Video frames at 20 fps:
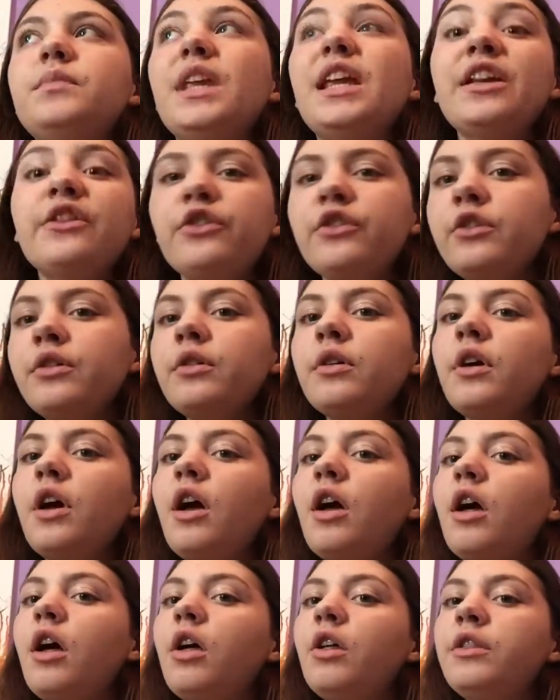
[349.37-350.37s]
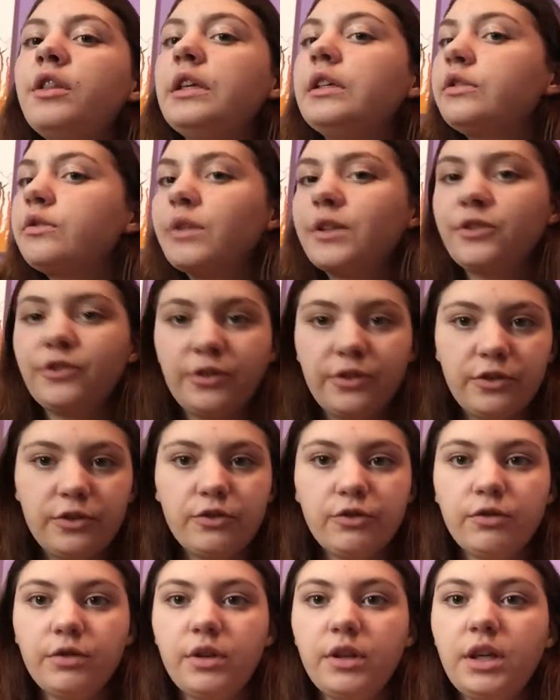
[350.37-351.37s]
Answer all these questions
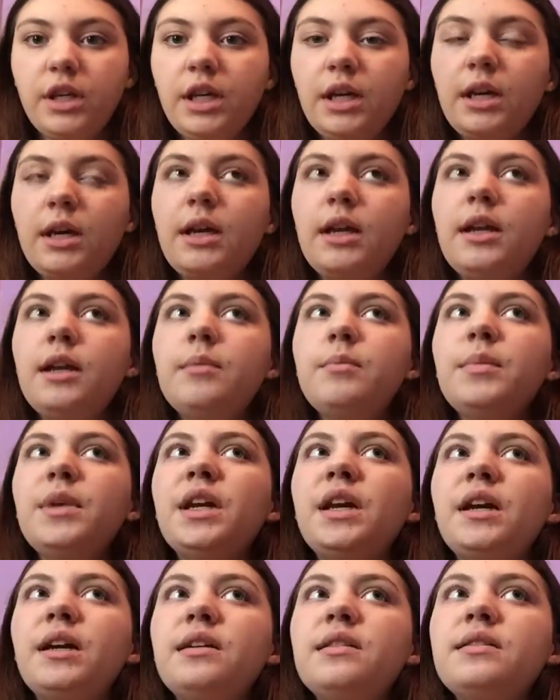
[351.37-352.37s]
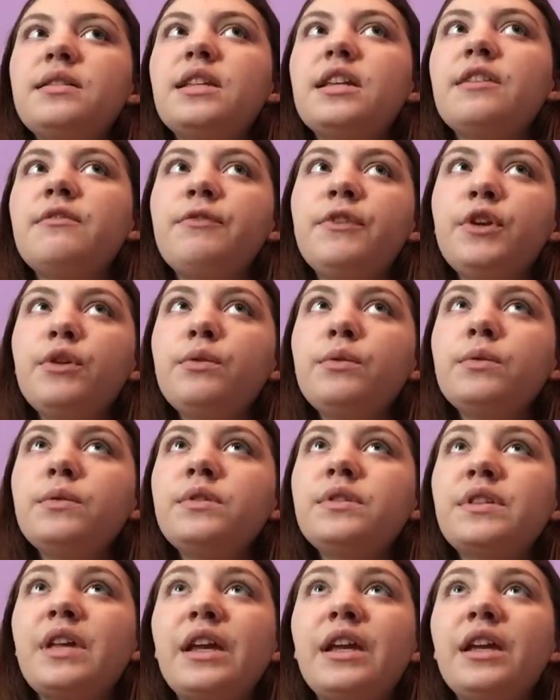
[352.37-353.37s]
truthfully, because if you
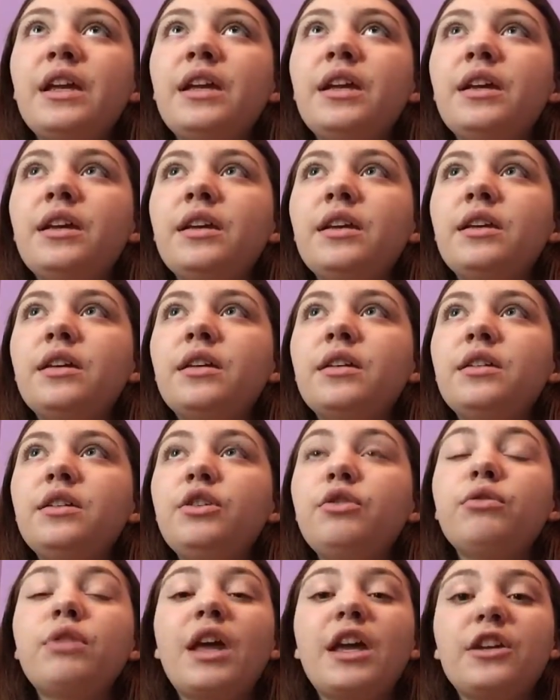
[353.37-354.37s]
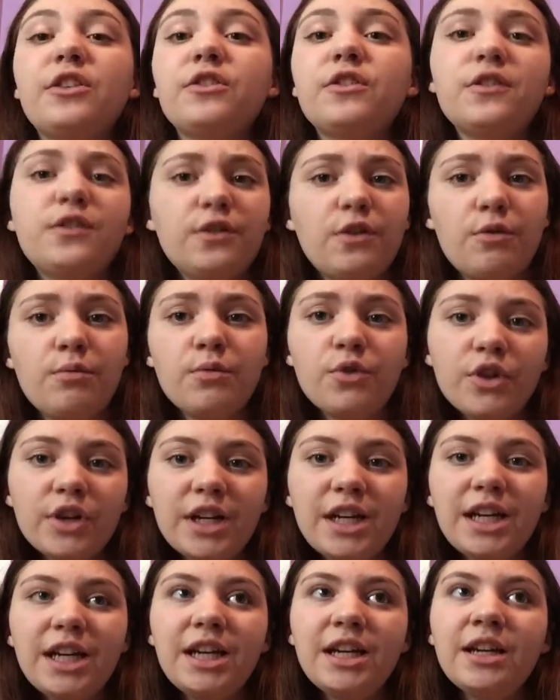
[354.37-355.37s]
say you like
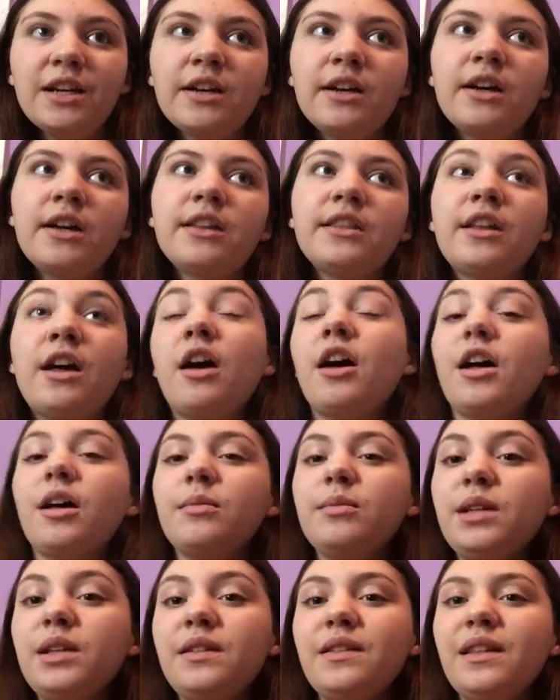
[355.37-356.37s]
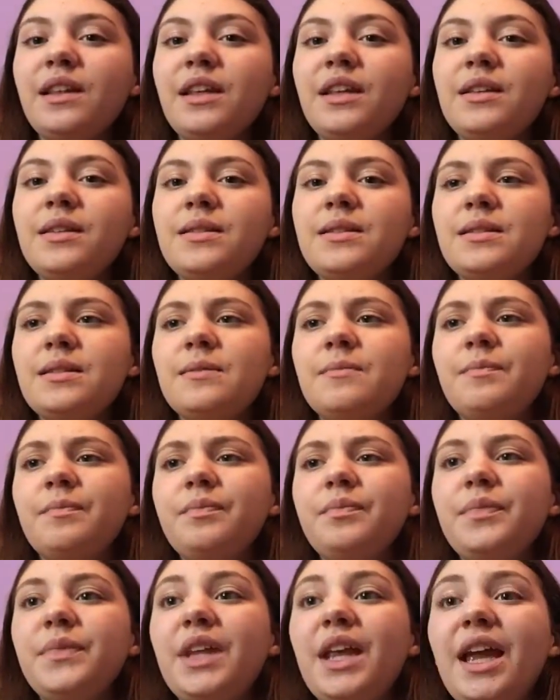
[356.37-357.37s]
snowboarding on the hobbies list
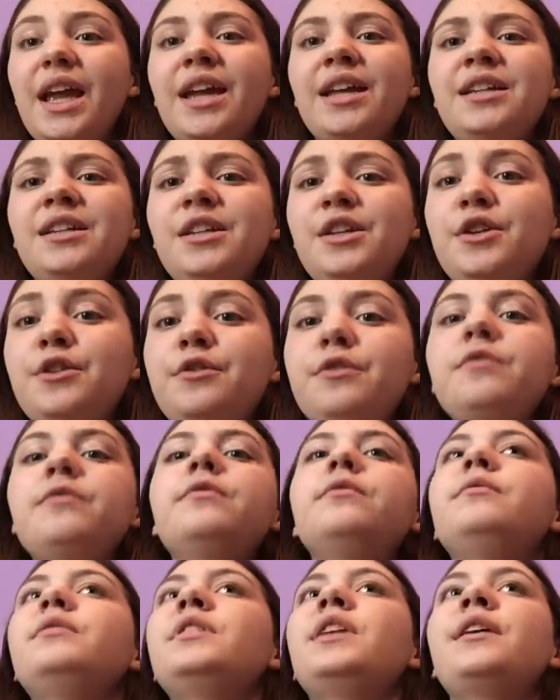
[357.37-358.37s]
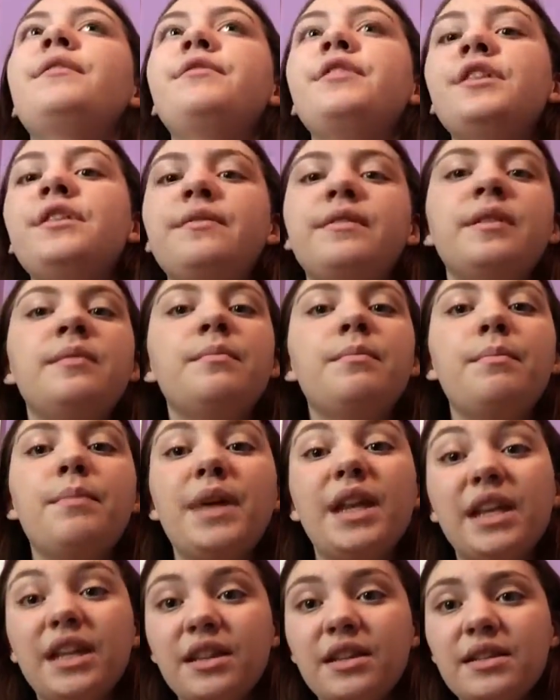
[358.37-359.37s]
and you've never even
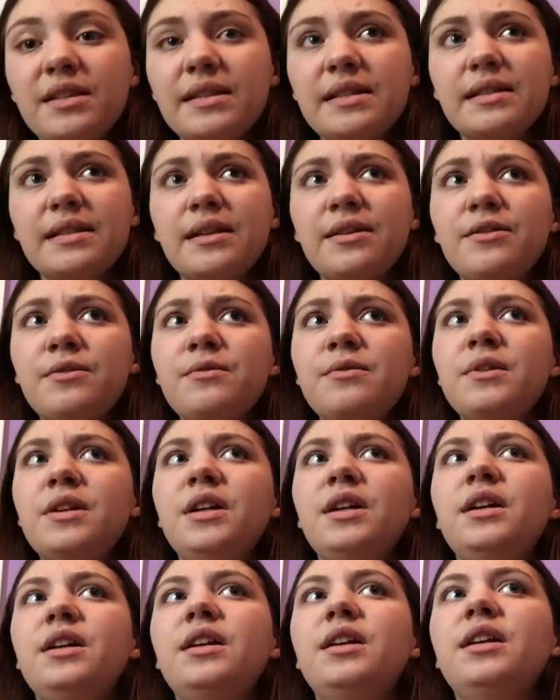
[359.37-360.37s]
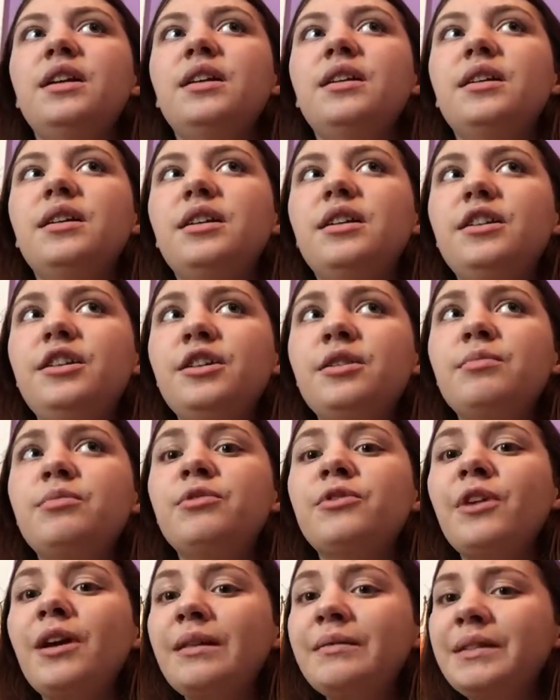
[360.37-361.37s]
been in the snow, you're
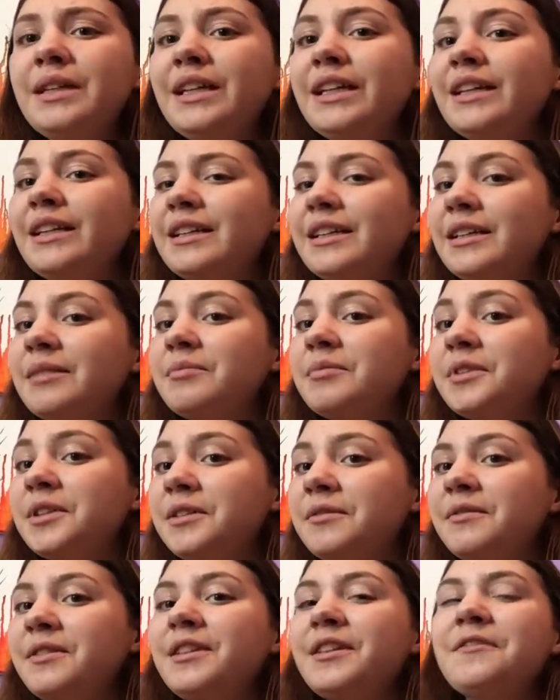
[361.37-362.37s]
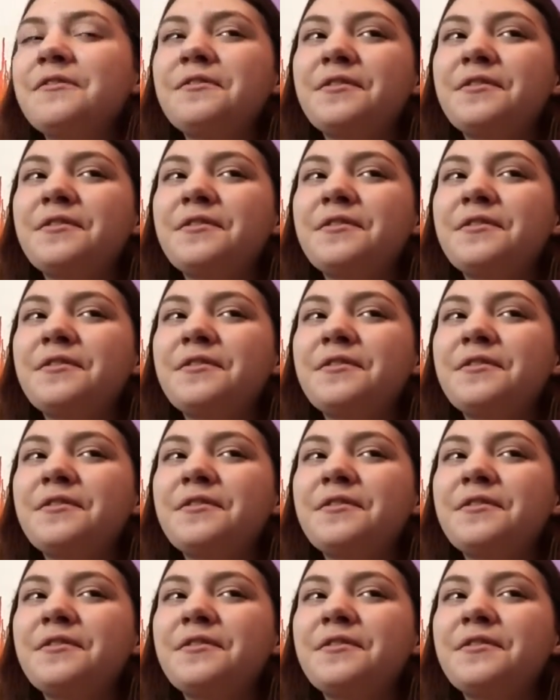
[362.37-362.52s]
probably gonna get put with a